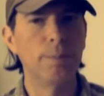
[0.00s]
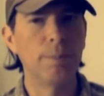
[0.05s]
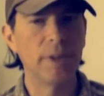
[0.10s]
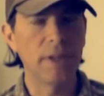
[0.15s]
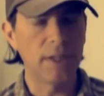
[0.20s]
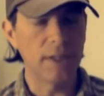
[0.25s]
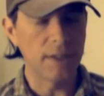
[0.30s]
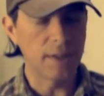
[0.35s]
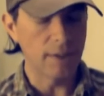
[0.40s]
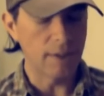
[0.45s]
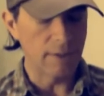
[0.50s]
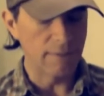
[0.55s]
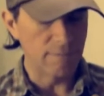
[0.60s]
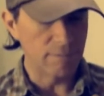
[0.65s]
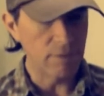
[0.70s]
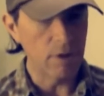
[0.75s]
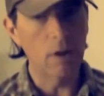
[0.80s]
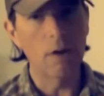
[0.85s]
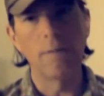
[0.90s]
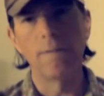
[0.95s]
be
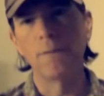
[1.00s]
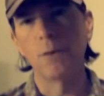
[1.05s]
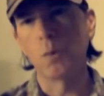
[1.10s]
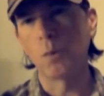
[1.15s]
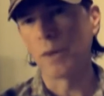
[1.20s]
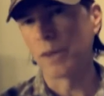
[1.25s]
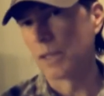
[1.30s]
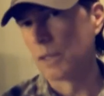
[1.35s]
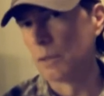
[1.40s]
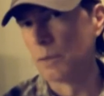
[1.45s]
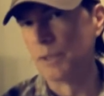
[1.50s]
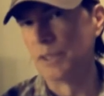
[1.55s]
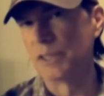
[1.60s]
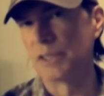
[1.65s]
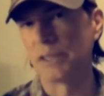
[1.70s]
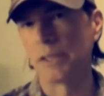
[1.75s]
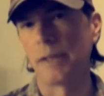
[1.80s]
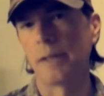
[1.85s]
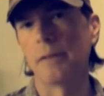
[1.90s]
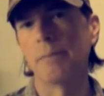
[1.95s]
involved with
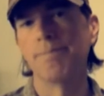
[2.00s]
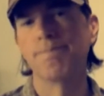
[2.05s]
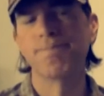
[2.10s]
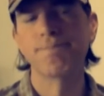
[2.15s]
LunarSail.